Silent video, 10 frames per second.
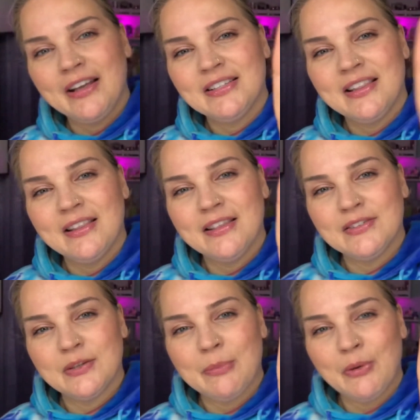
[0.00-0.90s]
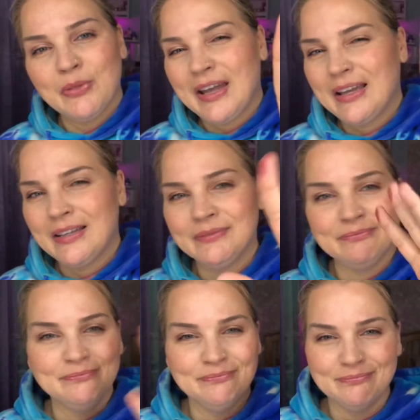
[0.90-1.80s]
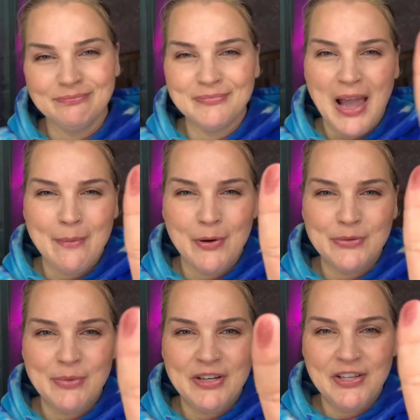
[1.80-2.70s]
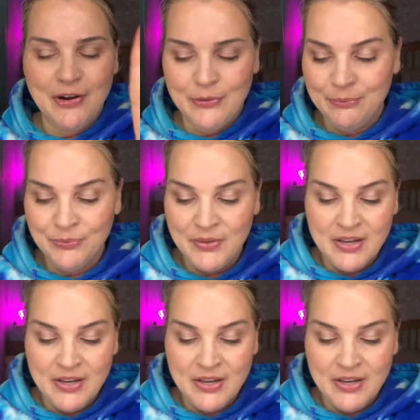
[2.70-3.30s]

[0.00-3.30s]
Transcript: I'd say that these are both like at most mid-tone.